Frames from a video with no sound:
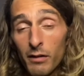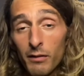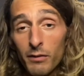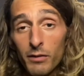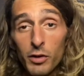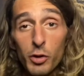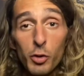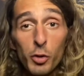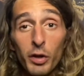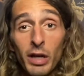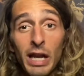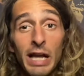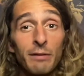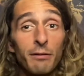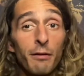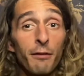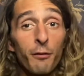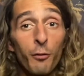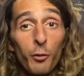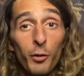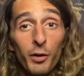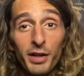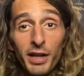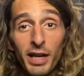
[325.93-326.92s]
you can have a
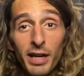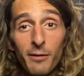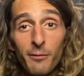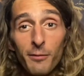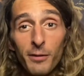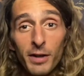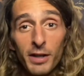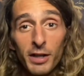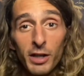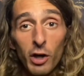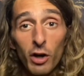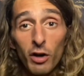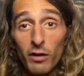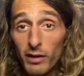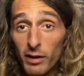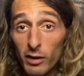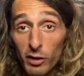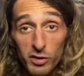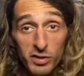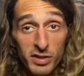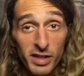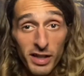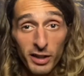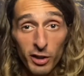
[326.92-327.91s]
4K video that
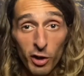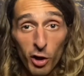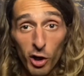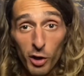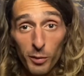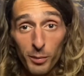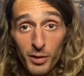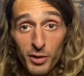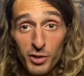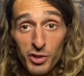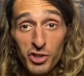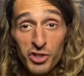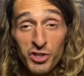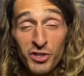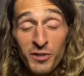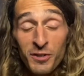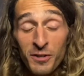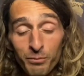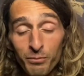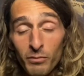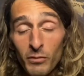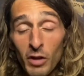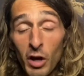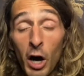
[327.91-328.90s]
looks like garbage.
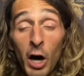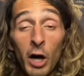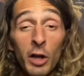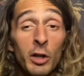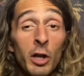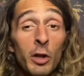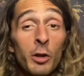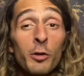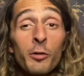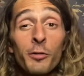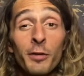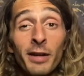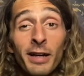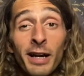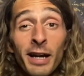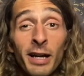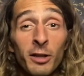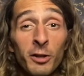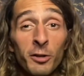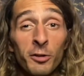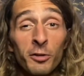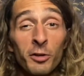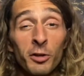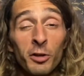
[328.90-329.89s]
Another thing I
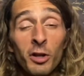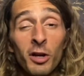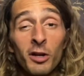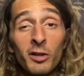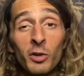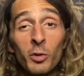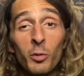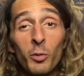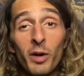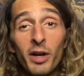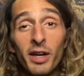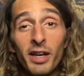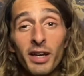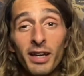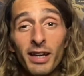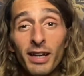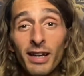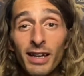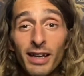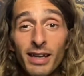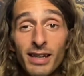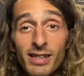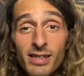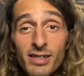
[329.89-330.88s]
learned along the
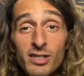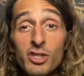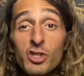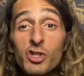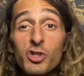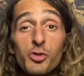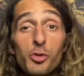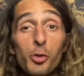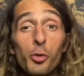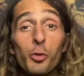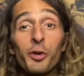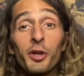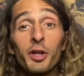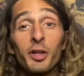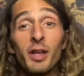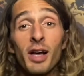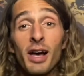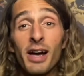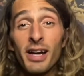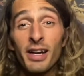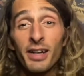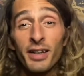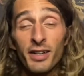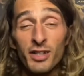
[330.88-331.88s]
way is
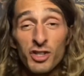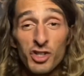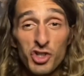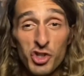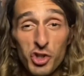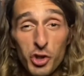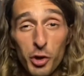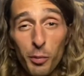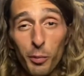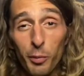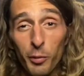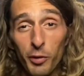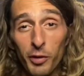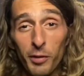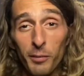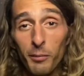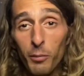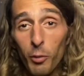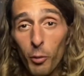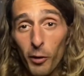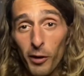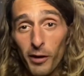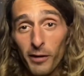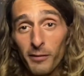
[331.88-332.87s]
storyline is super
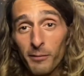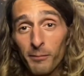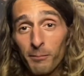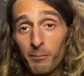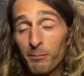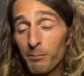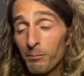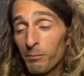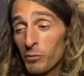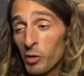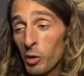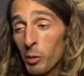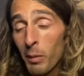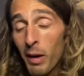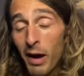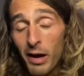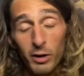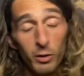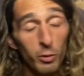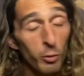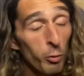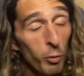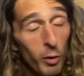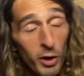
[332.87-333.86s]
important, no
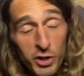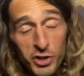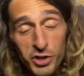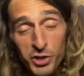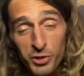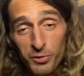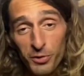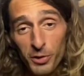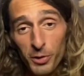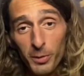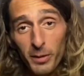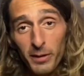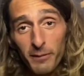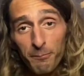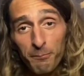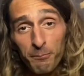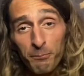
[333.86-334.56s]
matter what you're doing.